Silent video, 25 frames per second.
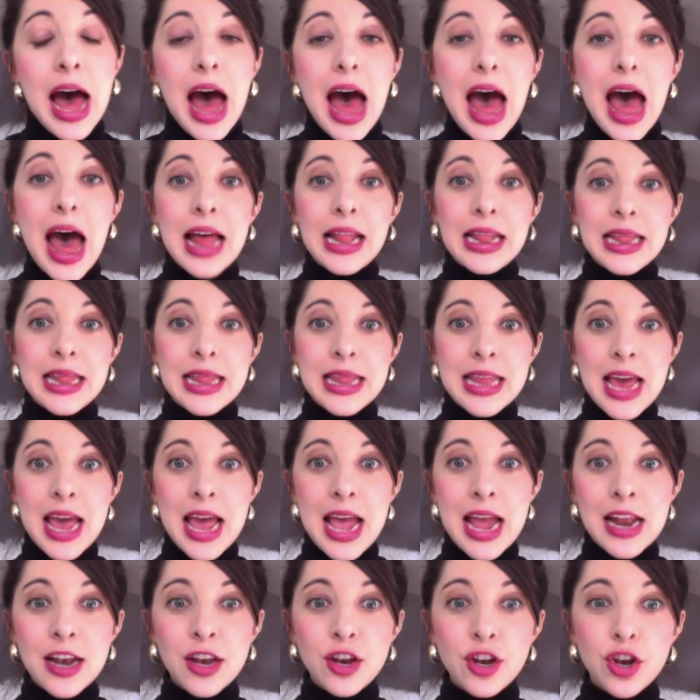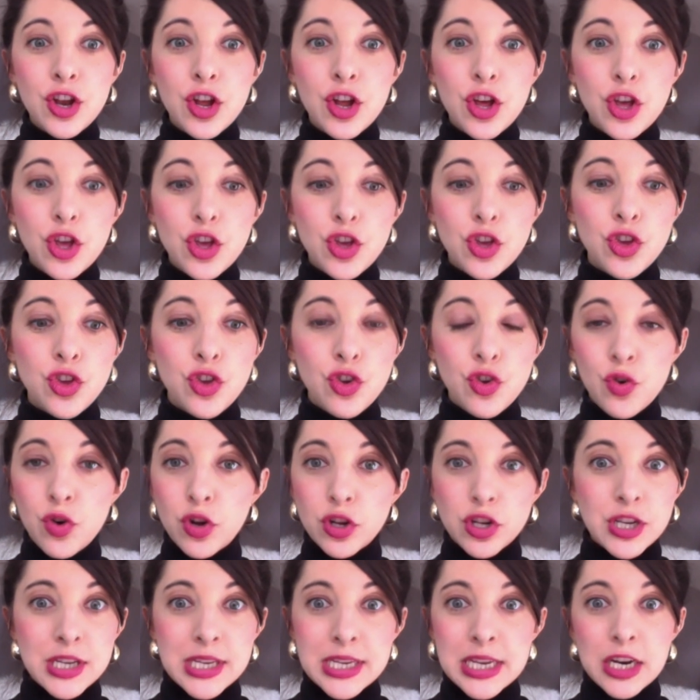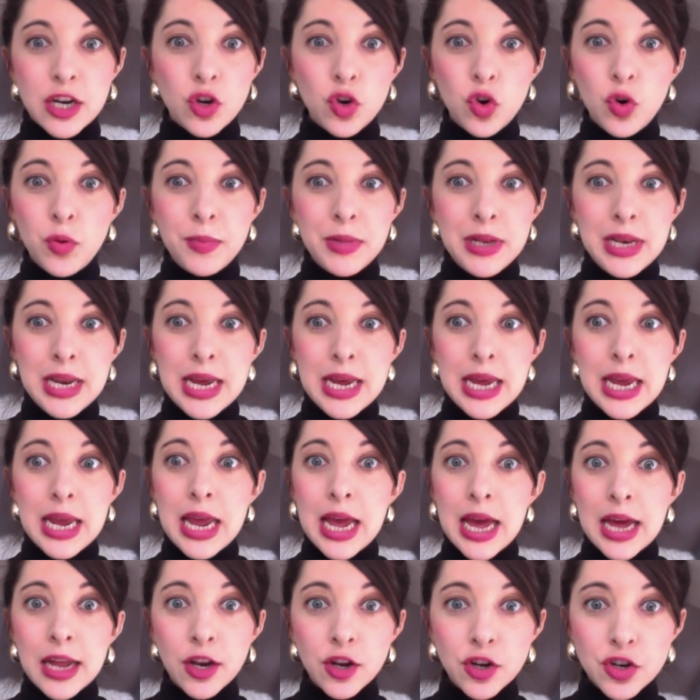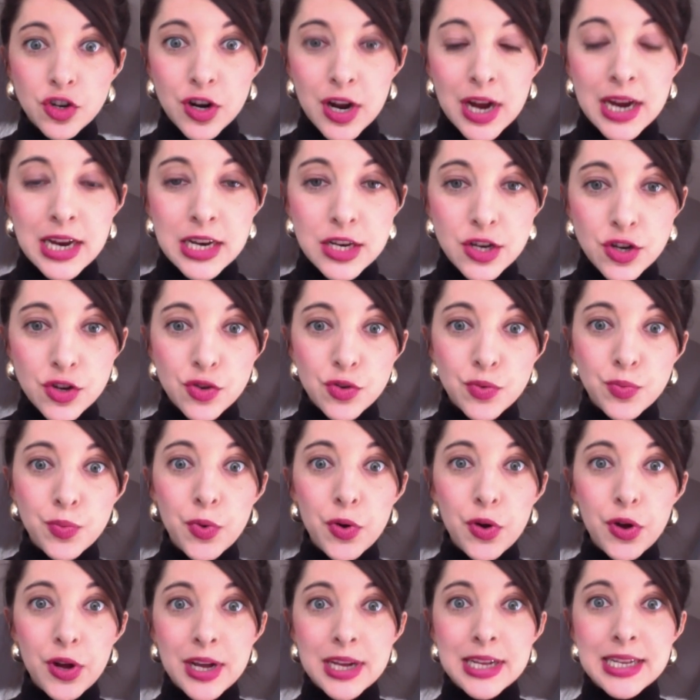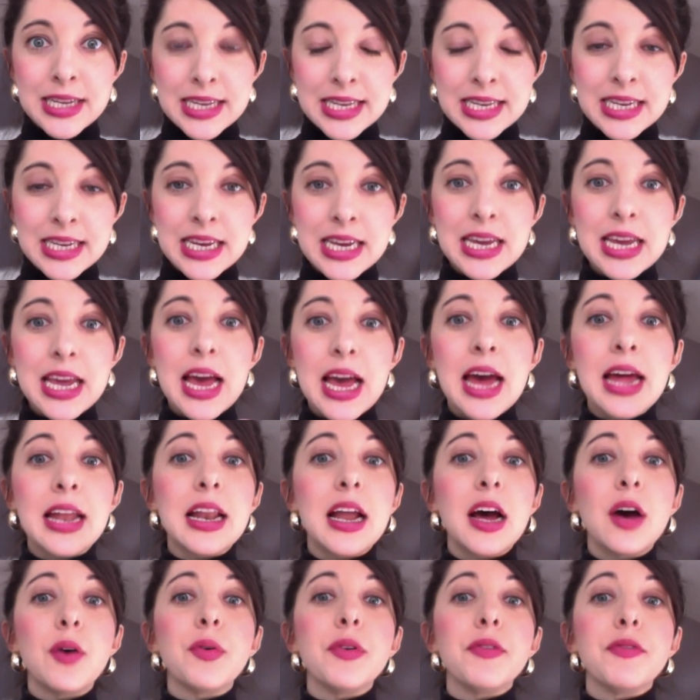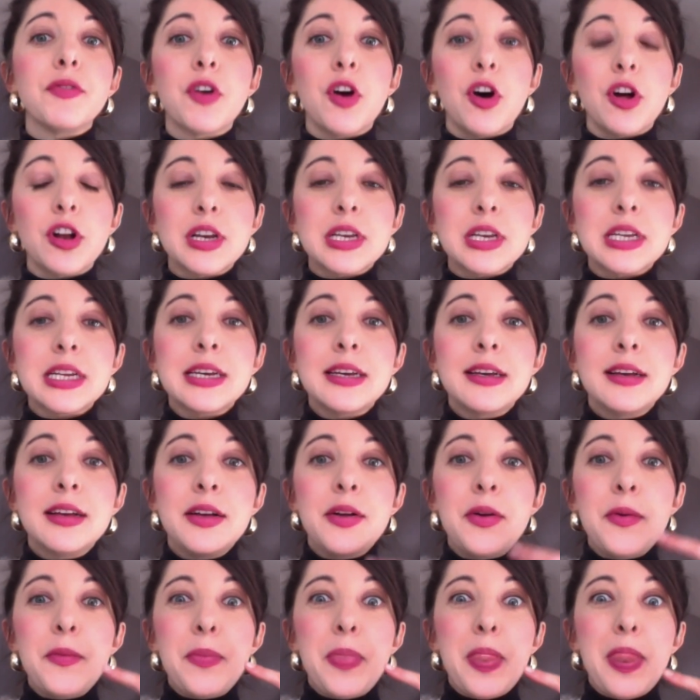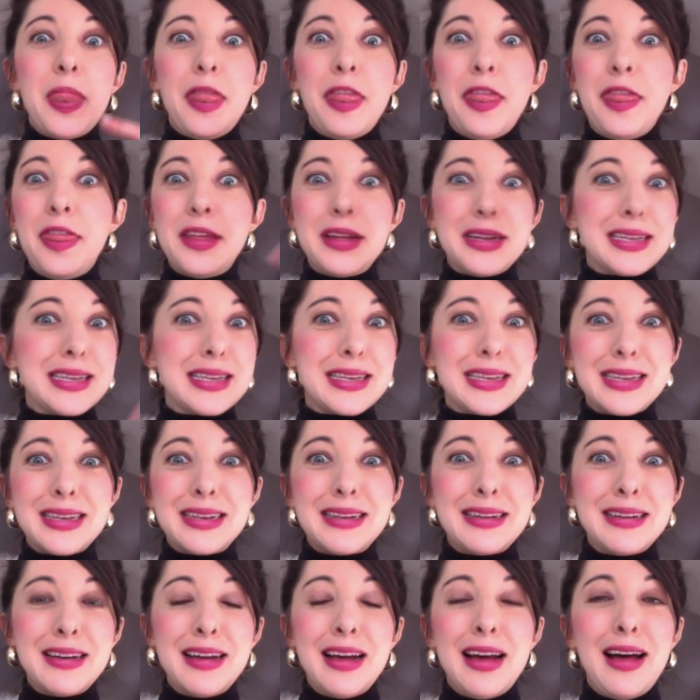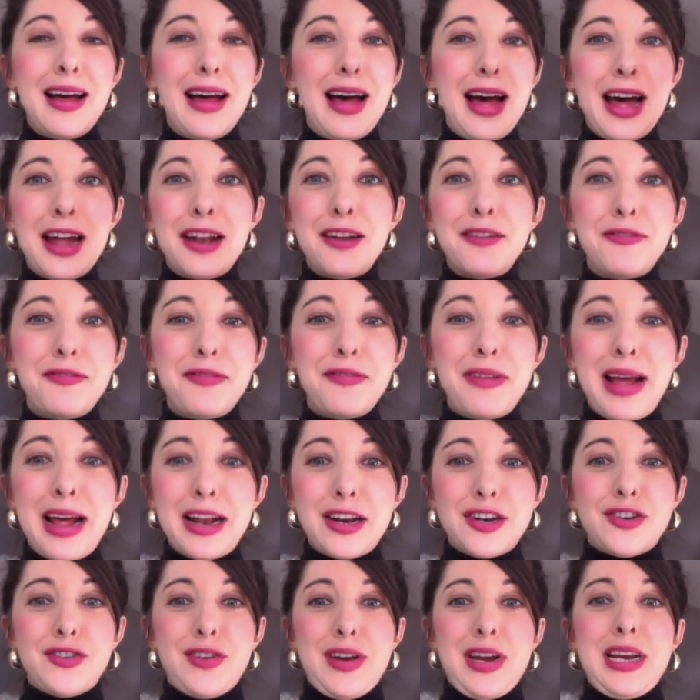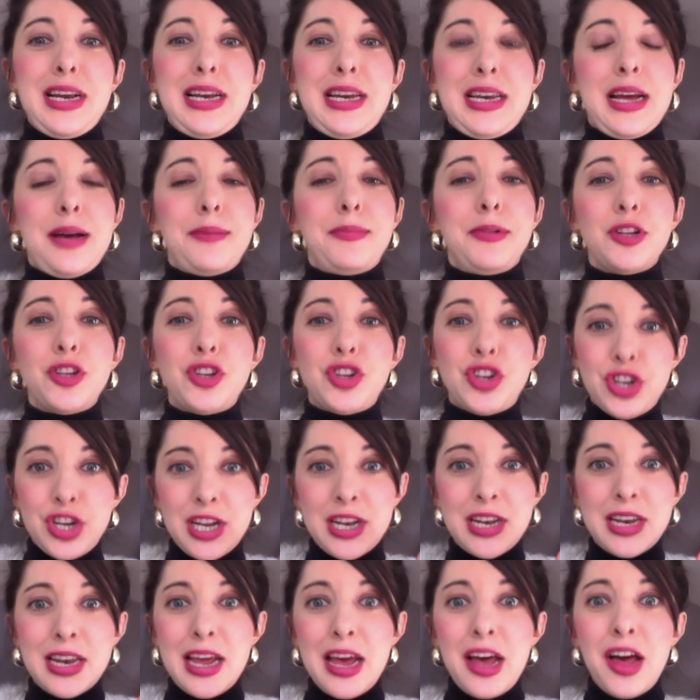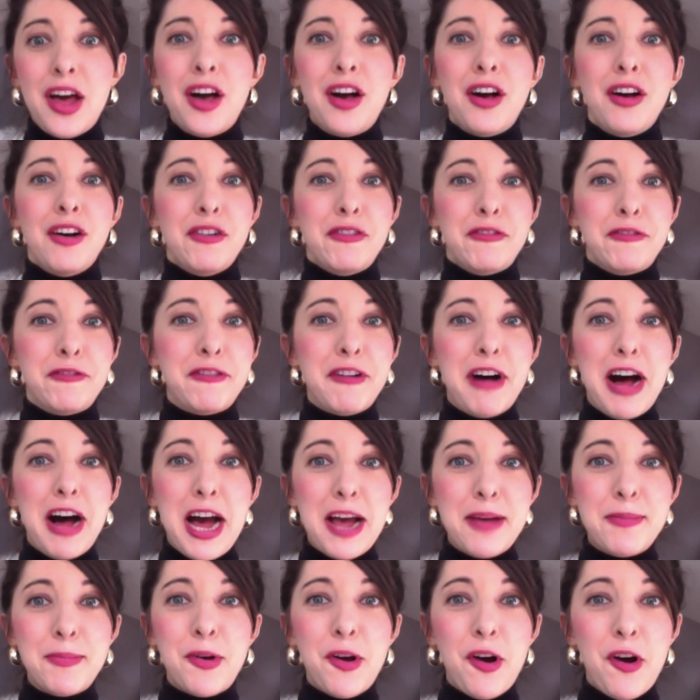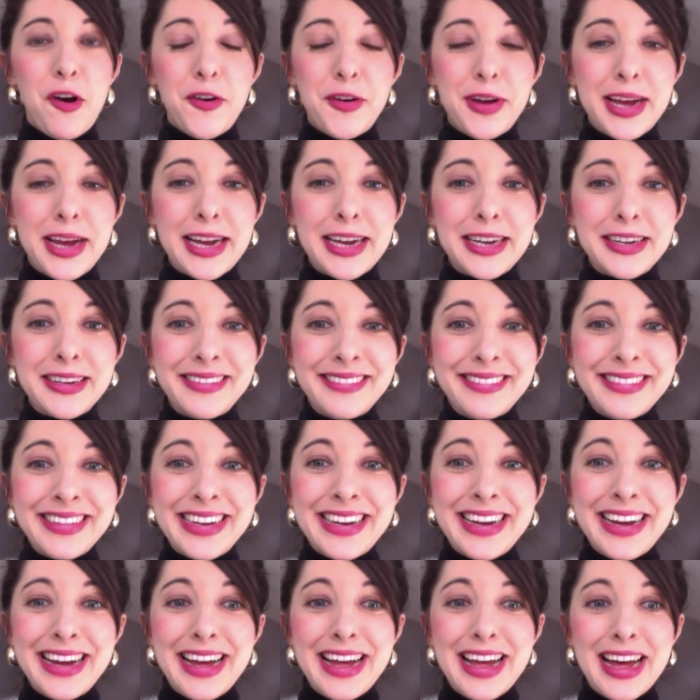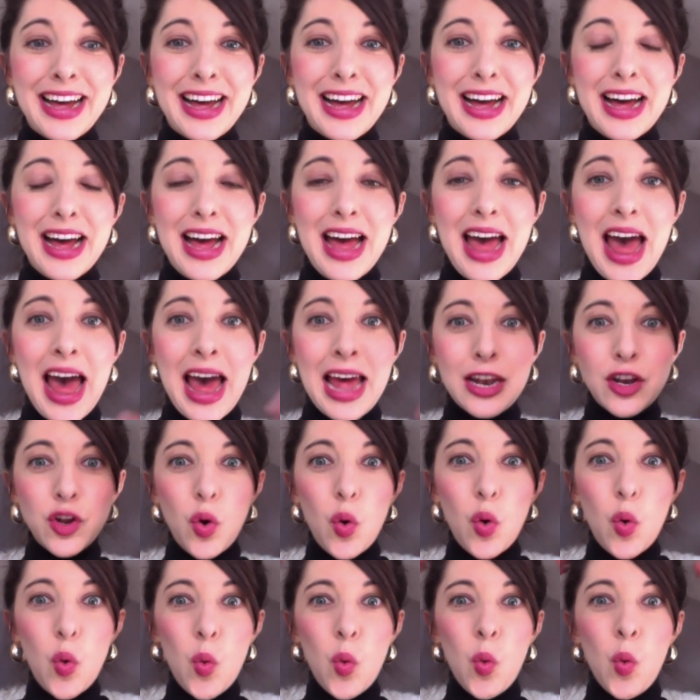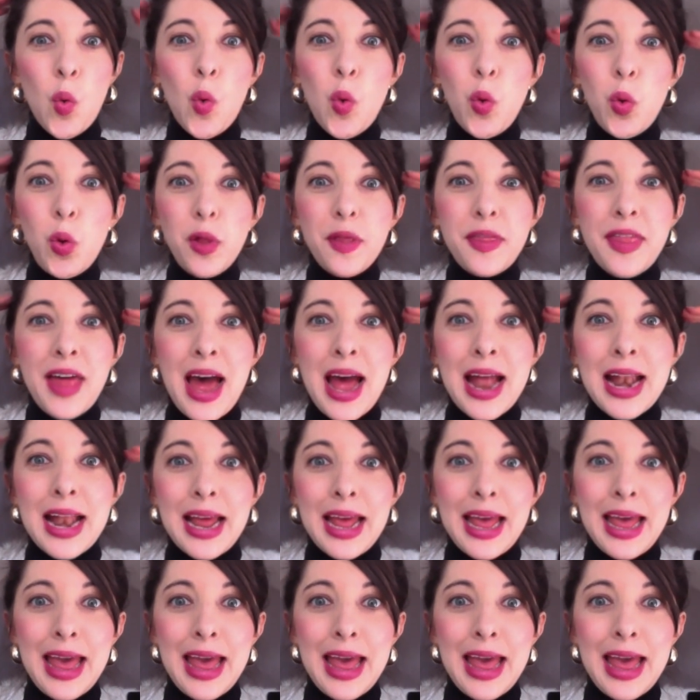and then you are just sitting normally and you're trying to work and see, and now we've got this unflattering double chin vibe going. And all that